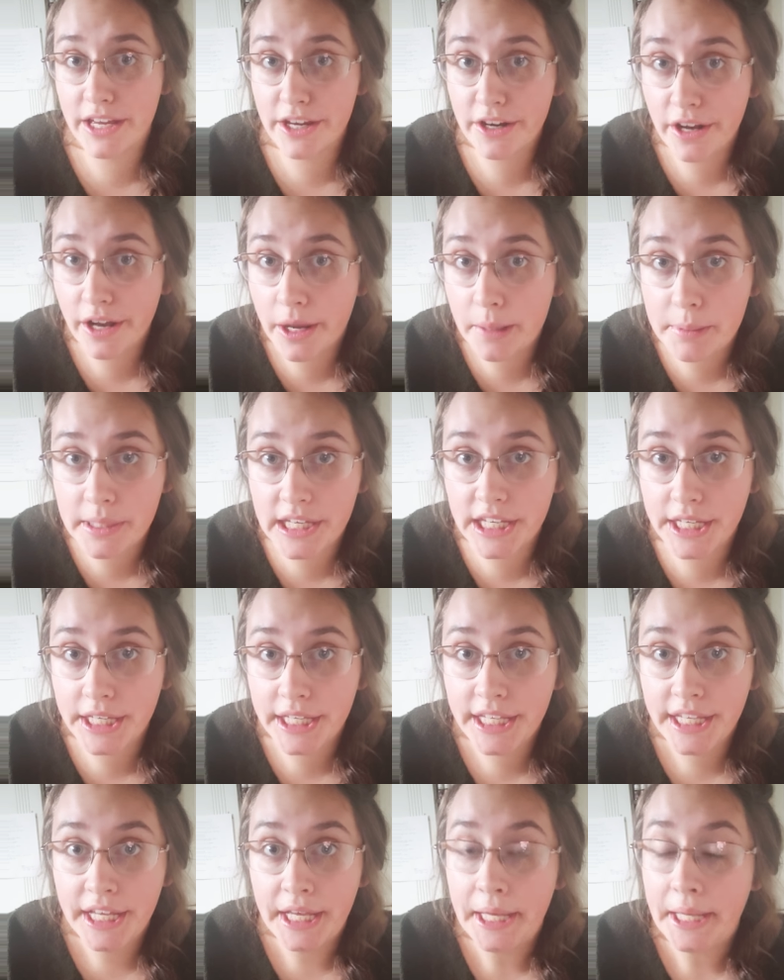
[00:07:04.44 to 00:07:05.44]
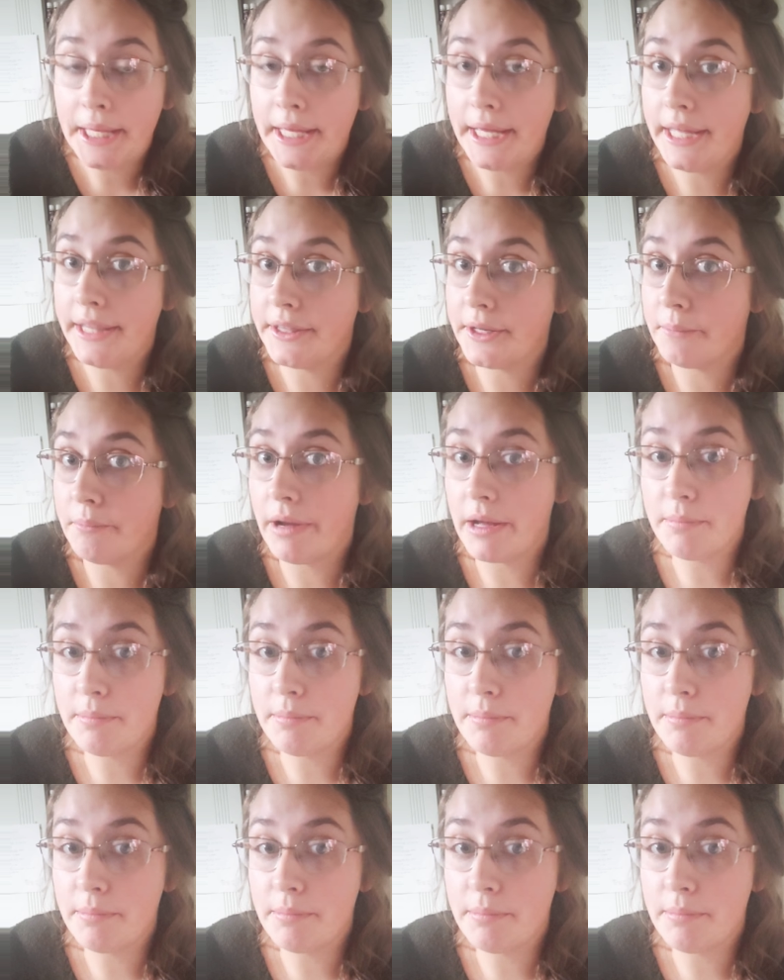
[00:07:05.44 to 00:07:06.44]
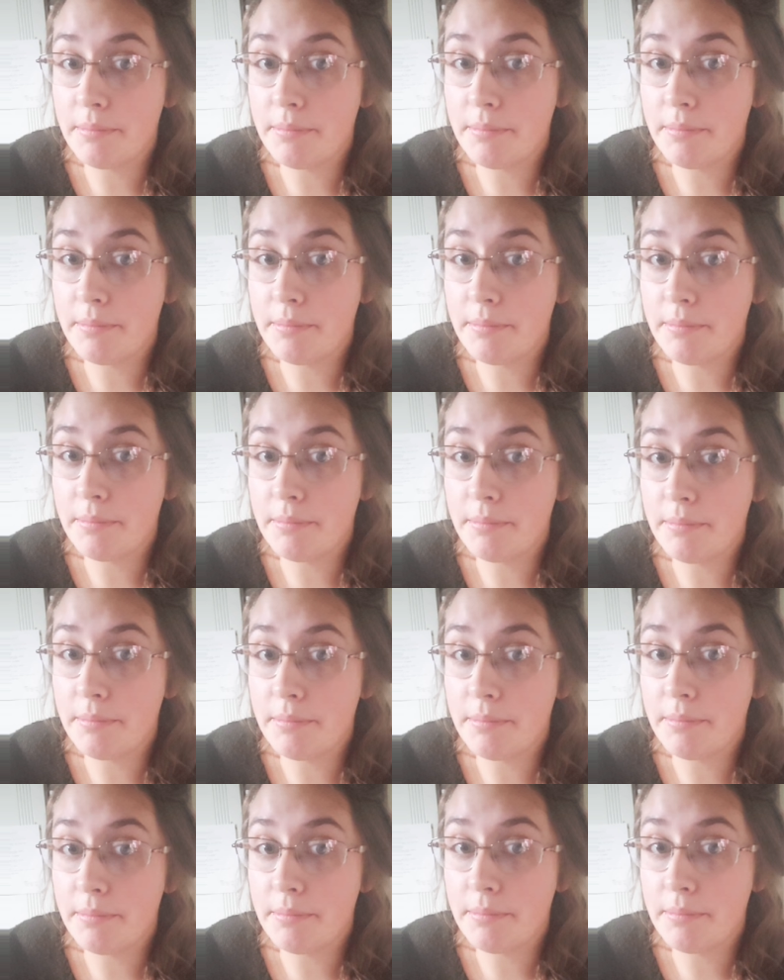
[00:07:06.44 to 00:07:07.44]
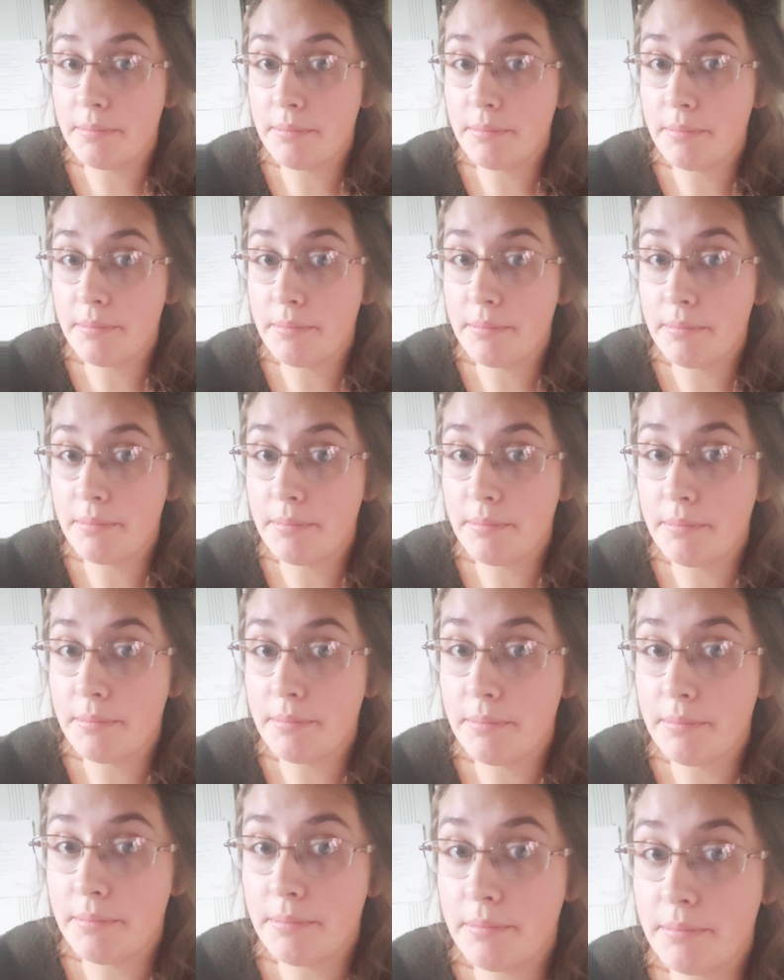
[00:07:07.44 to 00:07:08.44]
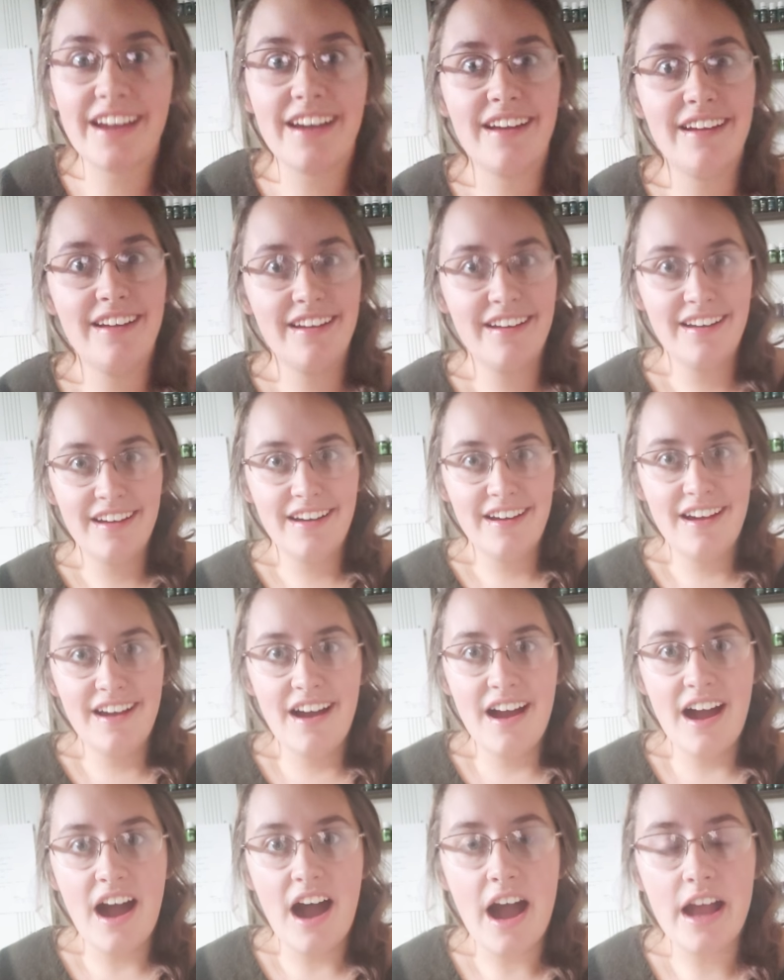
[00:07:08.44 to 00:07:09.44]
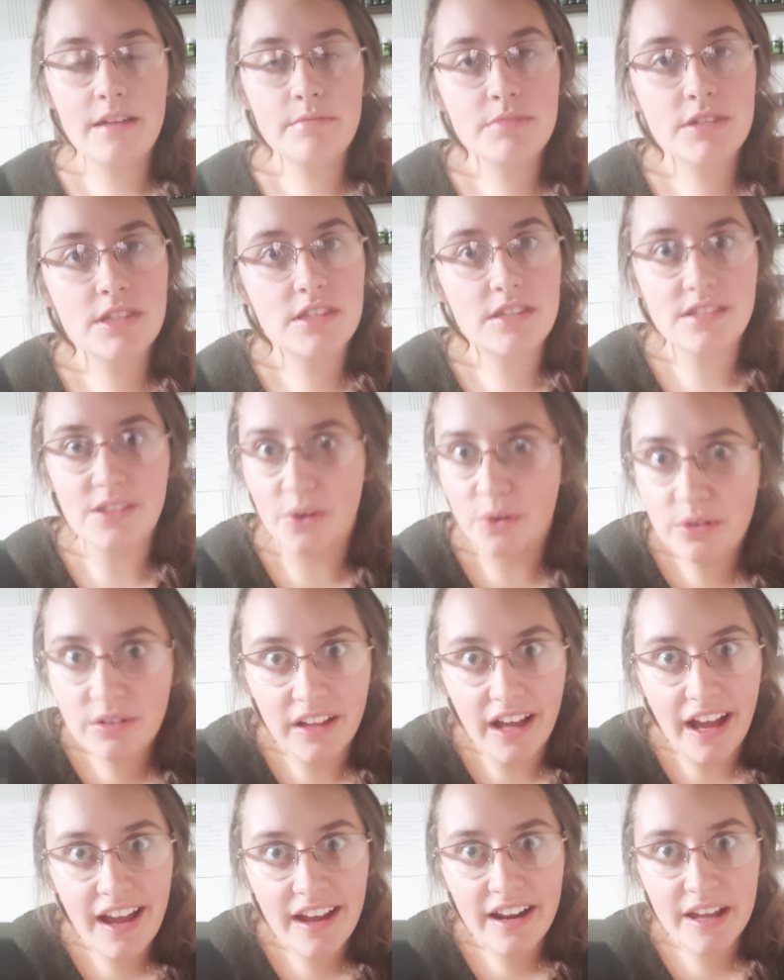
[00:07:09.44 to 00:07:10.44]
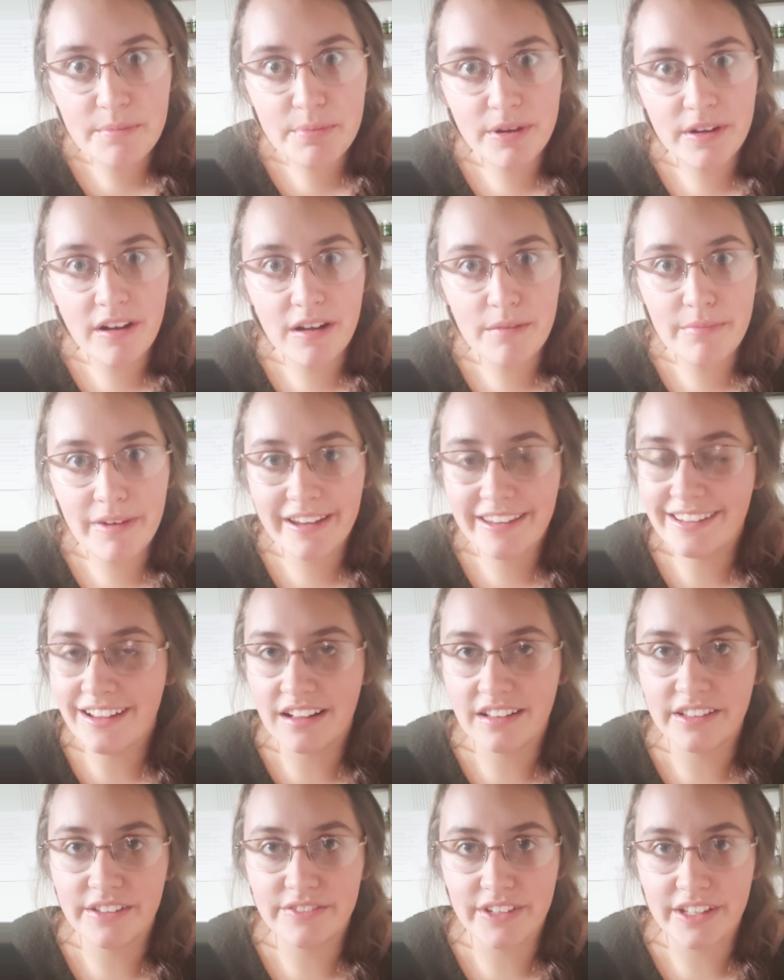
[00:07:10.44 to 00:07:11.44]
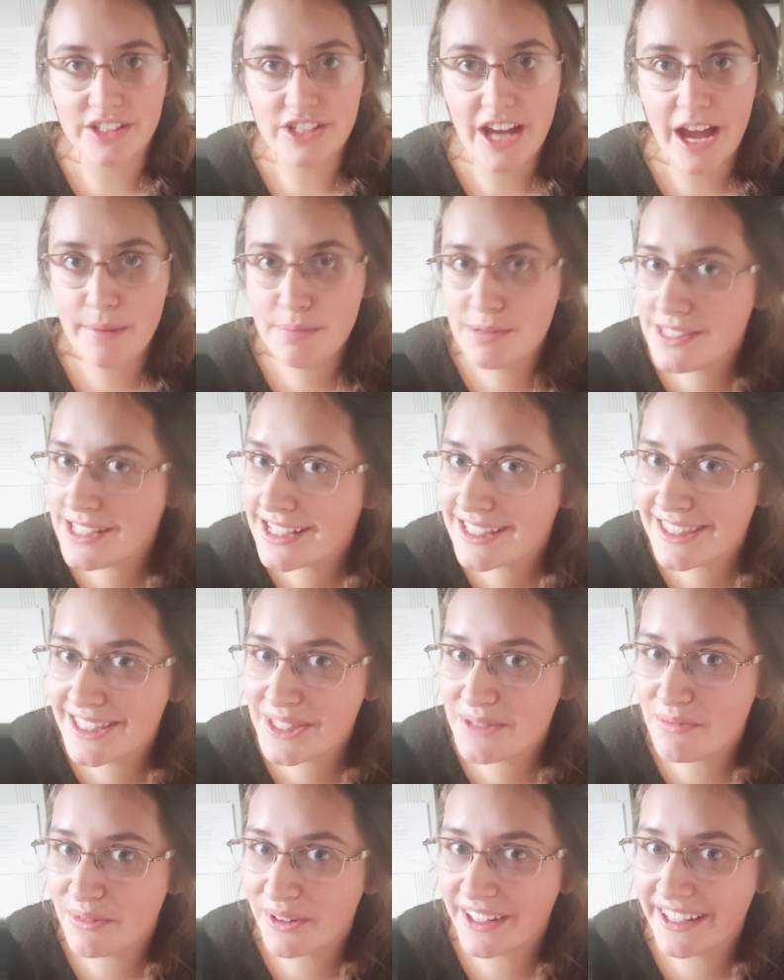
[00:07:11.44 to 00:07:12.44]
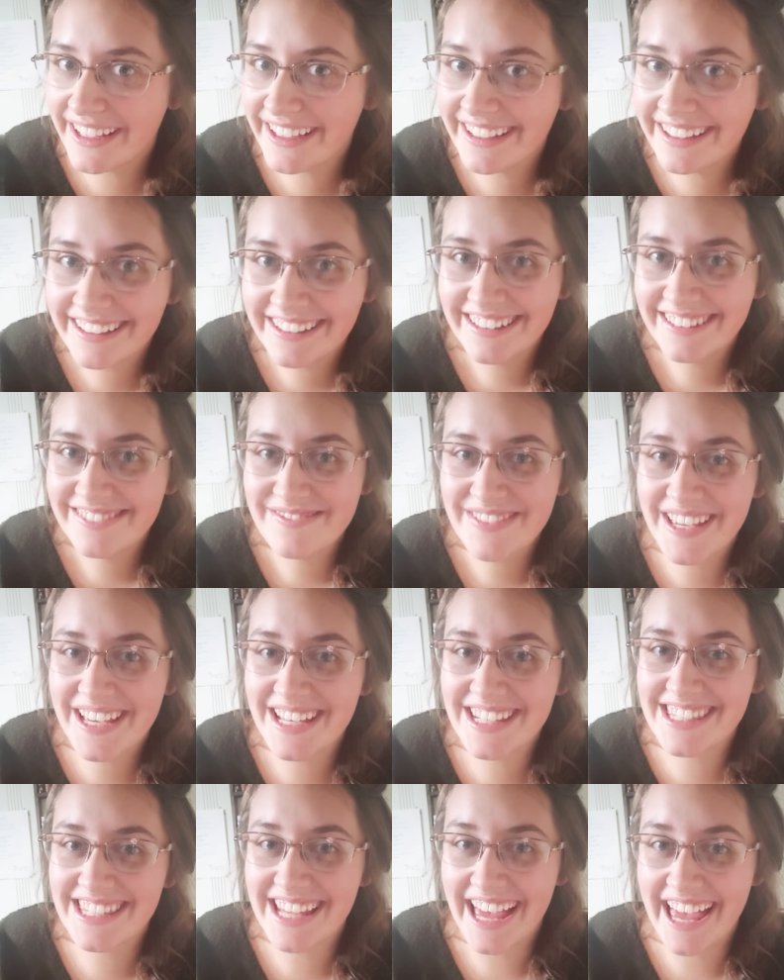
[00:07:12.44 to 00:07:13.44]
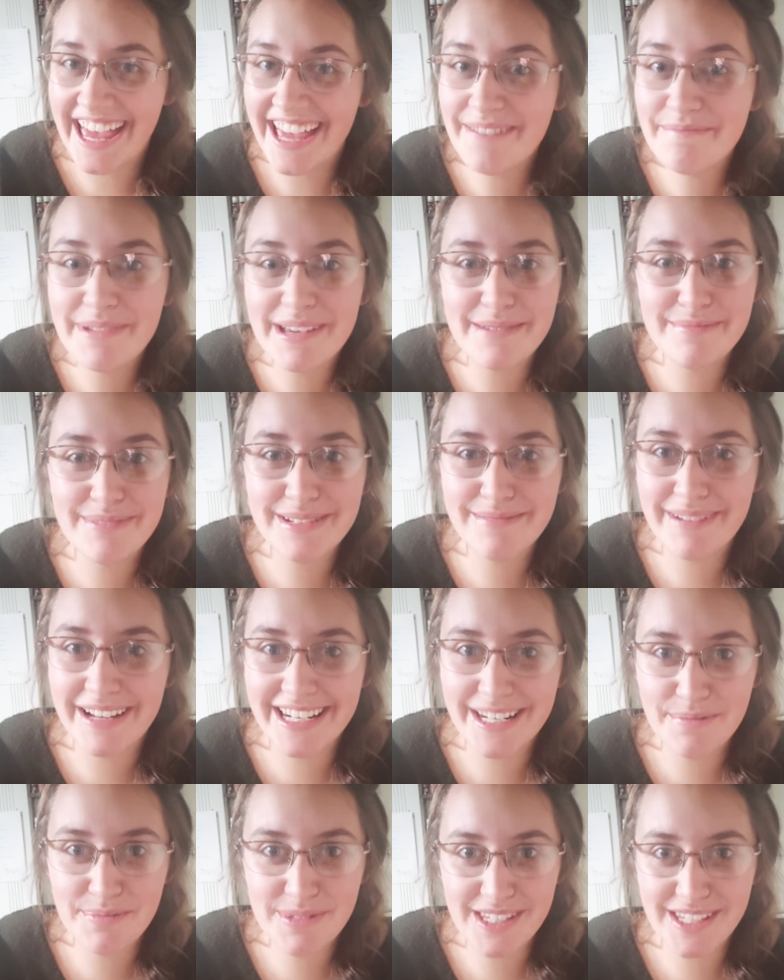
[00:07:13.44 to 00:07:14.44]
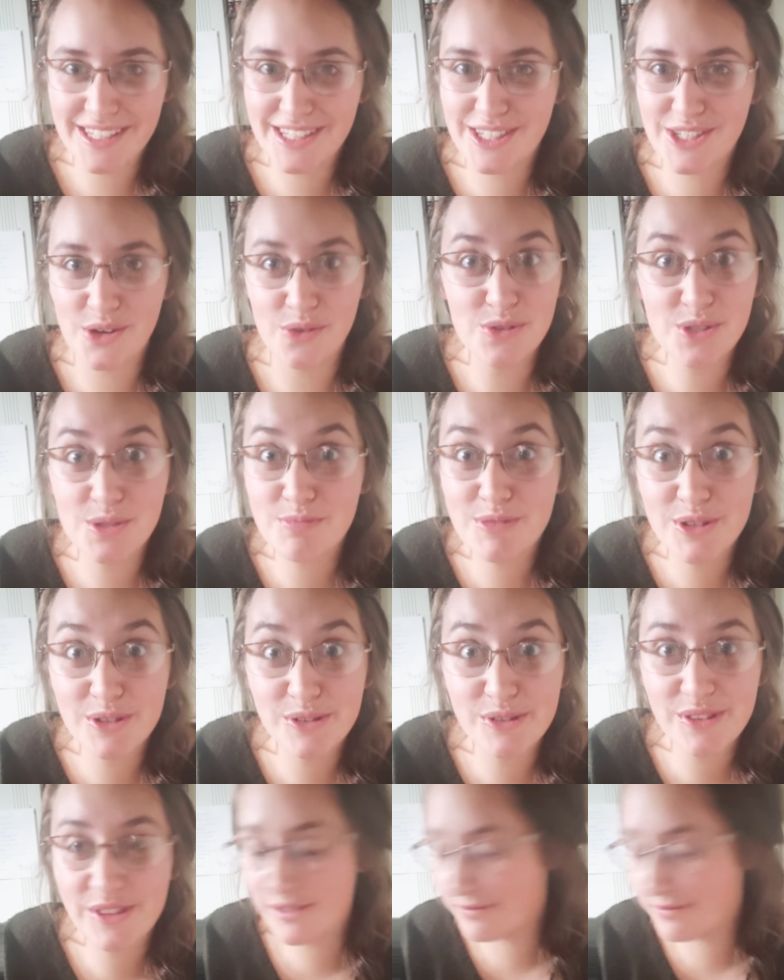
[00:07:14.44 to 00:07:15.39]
your hubby and there might be mistletoe above you, and you're just like, I'm so glad I put on my Young Living chapstick this morning because, hey, baby, my lips are so smooth.